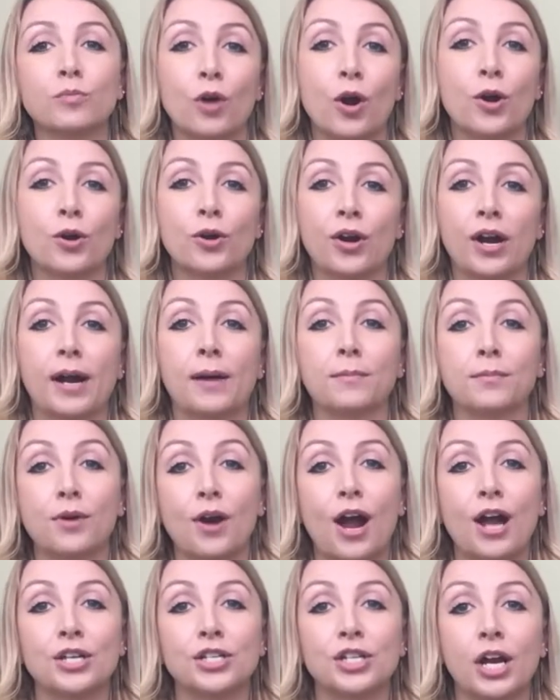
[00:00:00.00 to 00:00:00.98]
program
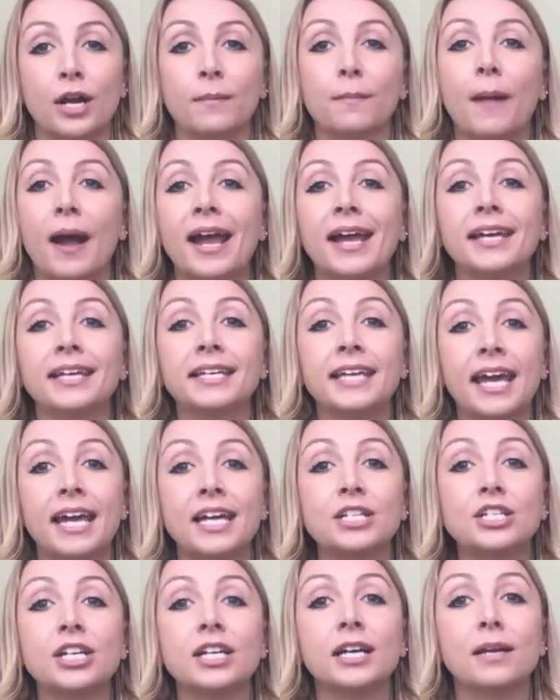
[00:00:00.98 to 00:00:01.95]
project by
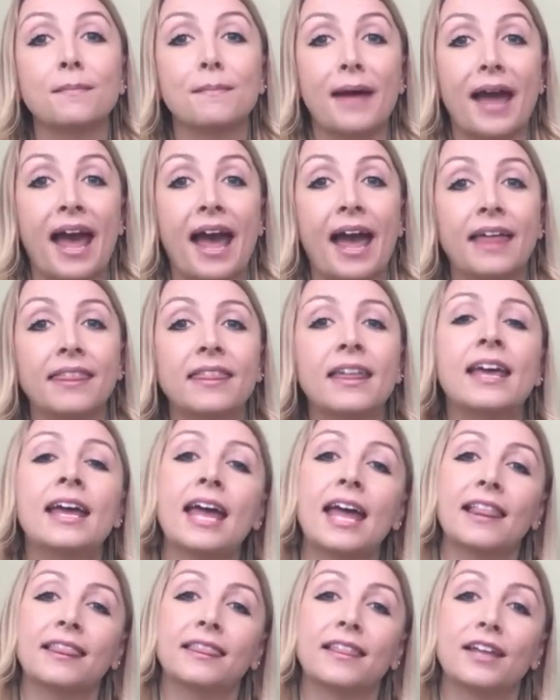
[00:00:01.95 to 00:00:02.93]
engaging in math
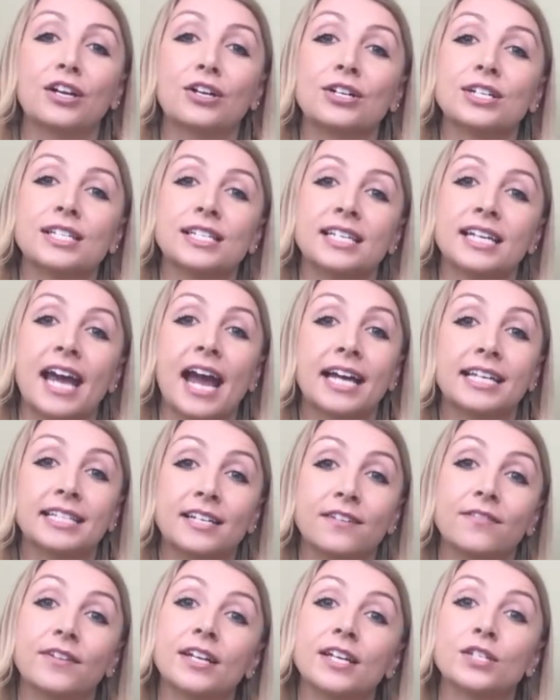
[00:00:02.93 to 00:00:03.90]
and literacy
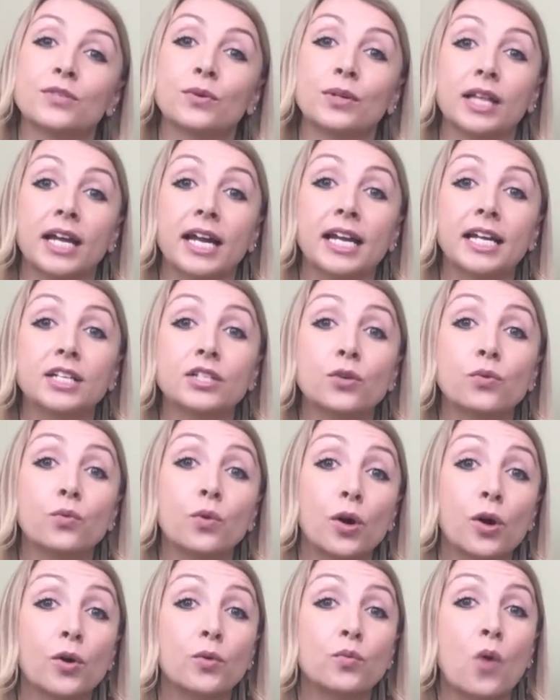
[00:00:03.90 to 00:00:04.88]
activities relating to
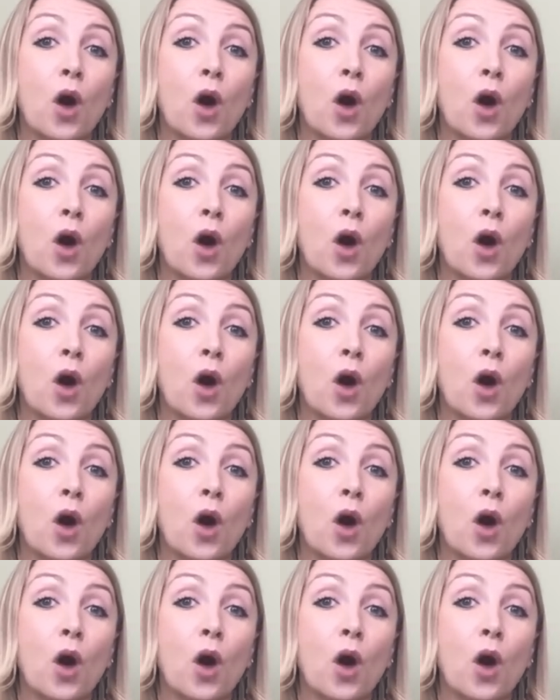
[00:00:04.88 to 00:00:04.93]
world